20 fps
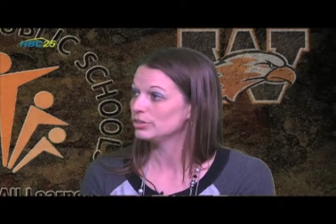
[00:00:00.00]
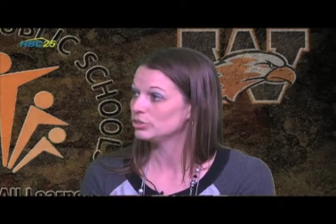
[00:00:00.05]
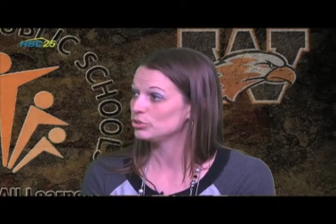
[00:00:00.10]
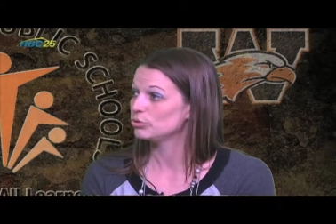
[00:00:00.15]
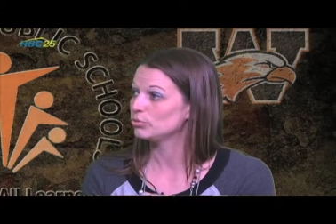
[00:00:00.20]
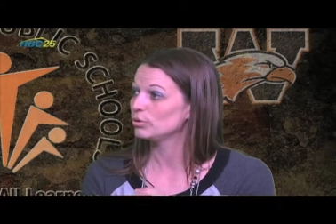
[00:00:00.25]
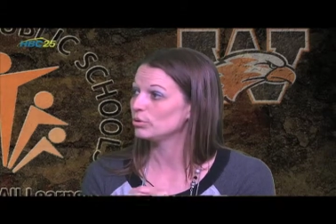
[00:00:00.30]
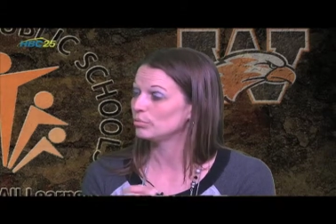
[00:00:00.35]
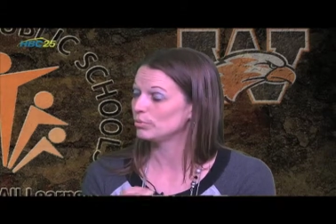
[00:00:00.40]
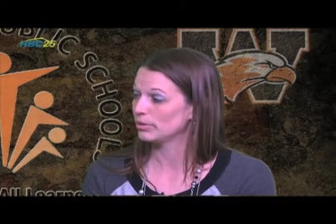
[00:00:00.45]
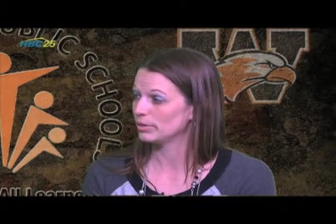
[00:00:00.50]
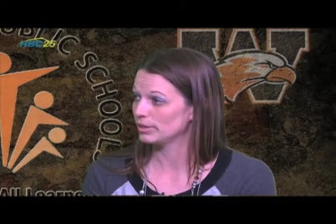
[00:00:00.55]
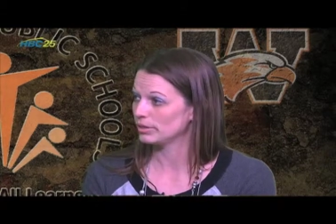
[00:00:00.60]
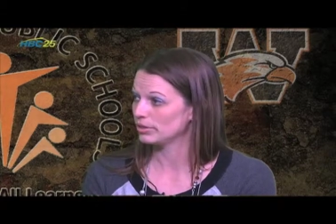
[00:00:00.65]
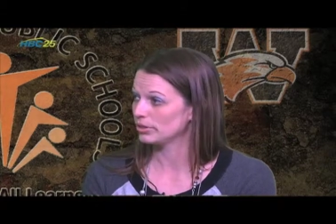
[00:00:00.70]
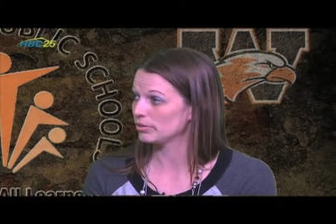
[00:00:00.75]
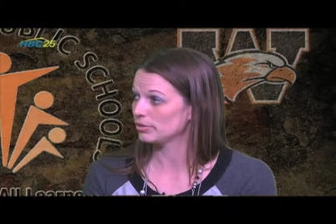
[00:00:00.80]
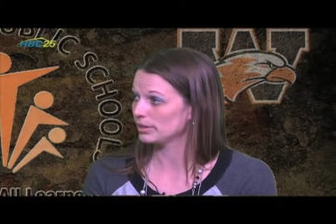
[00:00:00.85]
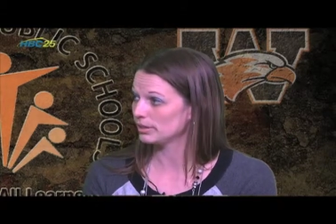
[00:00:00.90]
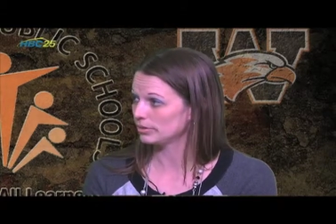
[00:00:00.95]
to award
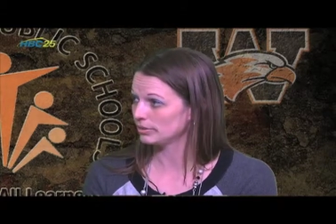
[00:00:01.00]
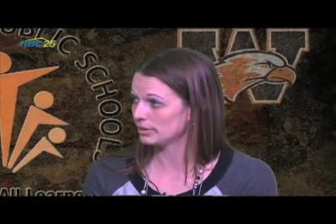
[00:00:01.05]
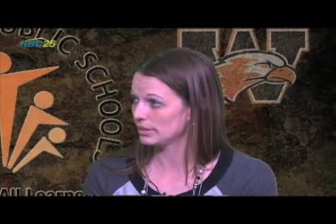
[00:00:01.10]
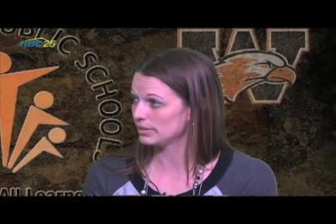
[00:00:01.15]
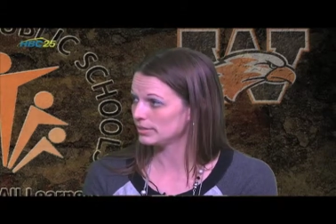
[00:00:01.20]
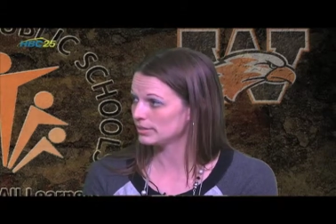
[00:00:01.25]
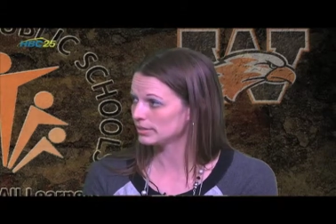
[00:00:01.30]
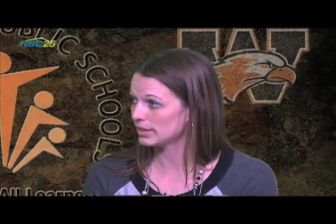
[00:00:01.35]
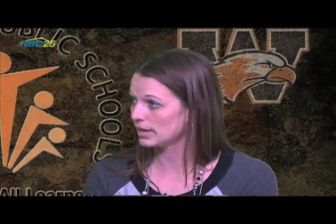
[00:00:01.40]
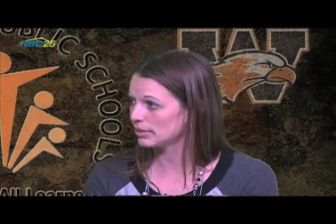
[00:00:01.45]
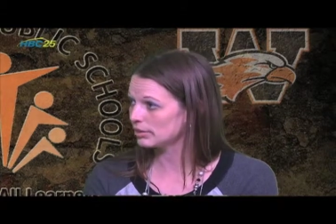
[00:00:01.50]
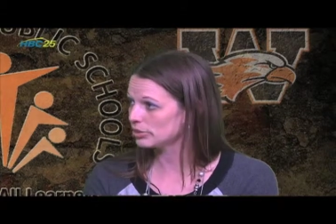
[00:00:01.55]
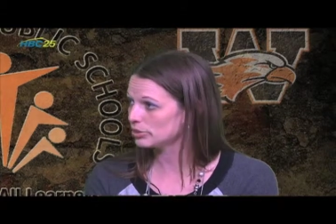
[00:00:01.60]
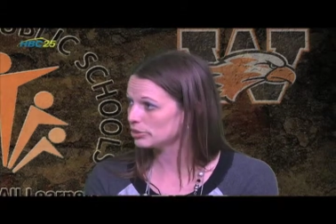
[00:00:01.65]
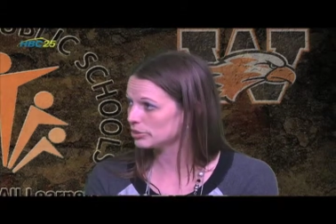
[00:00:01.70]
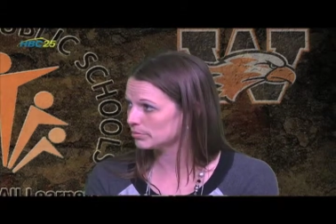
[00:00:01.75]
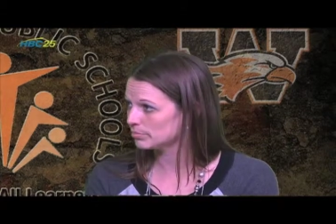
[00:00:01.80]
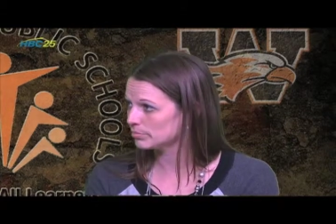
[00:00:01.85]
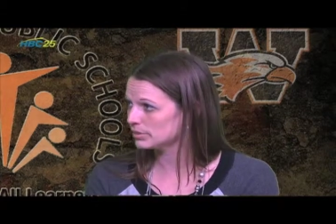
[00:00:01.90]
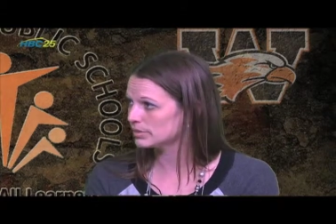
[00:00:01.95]
early learning
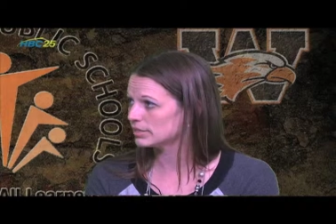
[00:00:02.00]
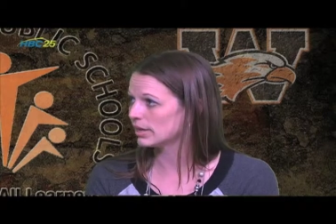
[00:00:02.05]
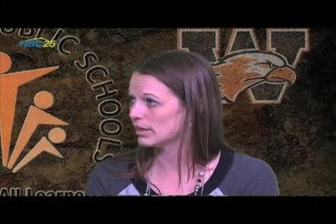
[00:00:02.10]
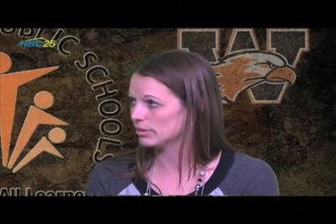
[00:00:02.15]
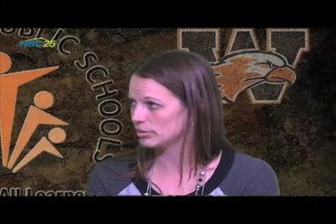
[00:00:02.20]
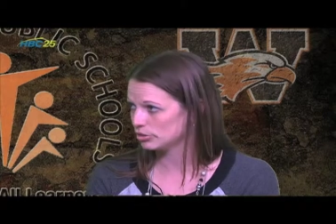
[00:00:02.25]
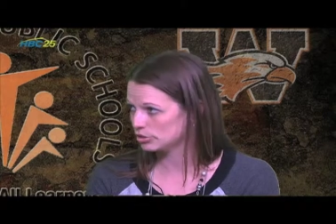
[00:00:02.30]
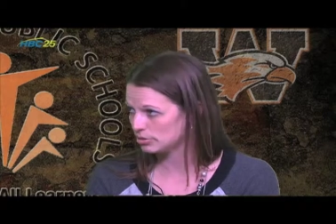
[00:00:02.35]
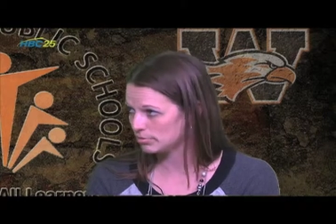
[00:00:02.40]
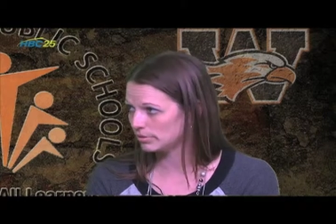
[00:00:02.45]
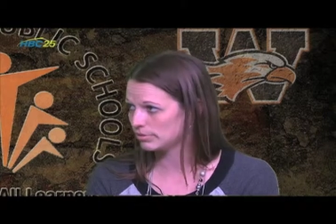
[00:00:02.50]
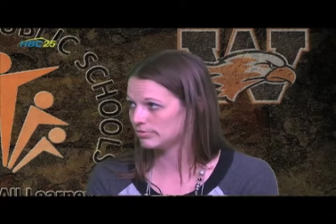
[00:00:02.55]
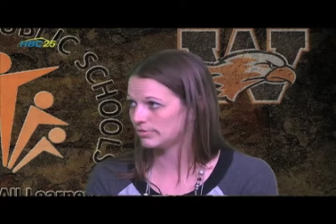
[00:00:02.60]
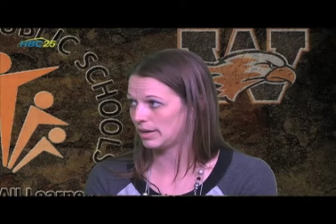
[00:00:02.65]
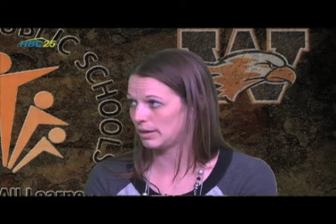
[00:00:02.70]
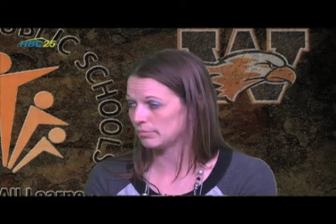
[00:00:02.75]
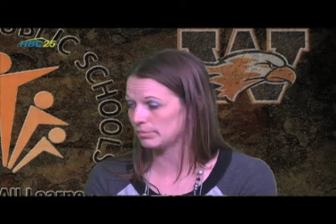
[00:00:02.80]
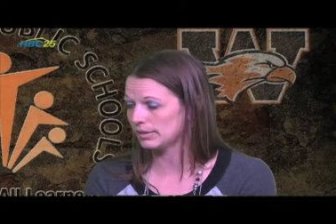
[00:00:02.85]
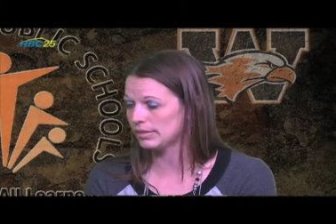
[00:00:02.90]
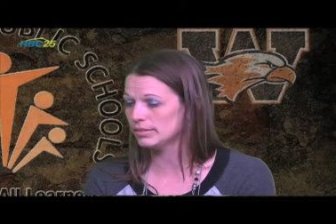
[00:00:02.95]
scholarships yeah. to eligible
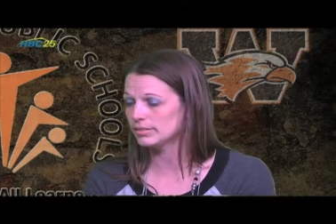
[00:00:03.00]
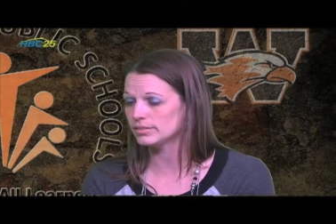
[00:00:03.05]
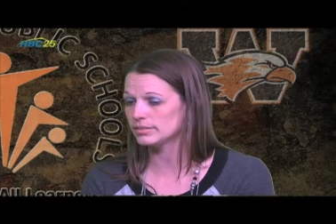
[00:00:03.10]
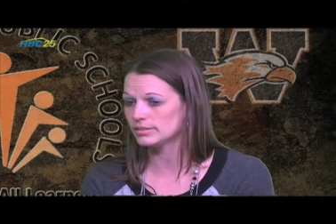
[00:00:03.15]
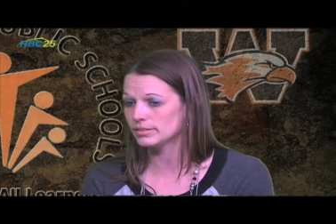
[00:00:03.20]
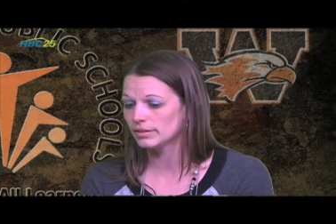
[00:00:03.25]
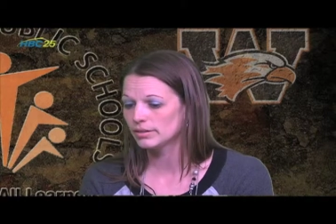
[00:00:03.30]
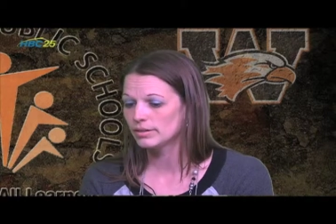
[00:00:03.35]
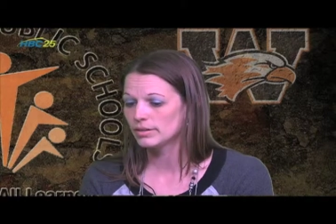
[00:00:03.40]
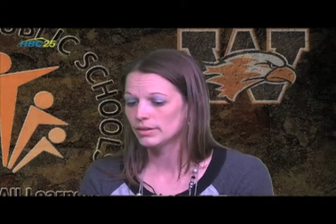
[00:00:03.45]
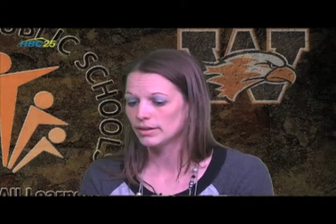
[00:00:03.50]
families. Yeah.